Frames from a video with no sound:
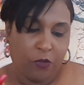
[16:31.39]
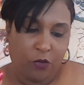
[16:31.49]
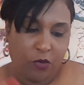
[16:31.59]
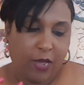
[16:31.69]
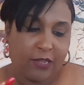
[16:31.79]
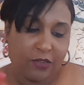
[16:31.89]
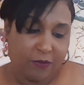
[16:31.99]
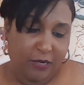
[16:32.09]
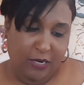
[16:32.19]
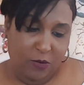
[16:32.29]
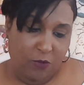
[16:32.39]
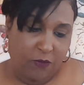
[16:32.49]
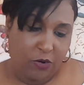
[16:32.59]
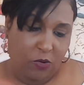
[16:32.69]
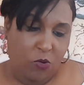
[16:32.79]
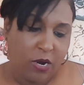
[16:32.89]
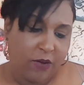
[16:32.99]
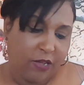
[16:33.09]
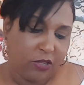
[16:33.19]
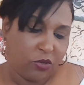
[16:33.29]
So you guys could be dealing with an
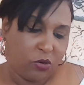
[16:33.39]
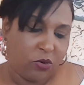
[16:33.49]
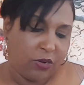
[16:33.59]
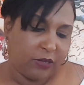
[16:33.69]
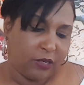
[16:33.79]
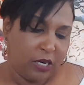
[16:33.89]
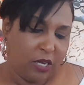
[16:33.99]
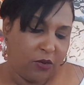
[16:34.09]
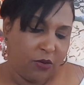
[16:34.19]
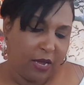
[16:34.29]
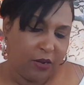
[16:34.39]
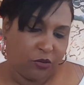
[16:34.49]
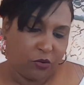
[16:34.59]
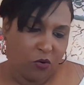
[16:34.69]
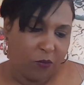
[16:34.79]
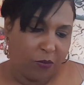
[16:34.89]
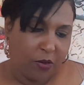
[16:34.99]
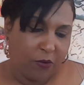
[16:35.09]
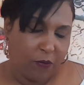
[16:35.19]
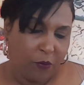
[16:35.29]
Aquarius, Taurus, Leo, and a
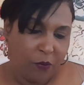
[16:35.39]
Scorpio.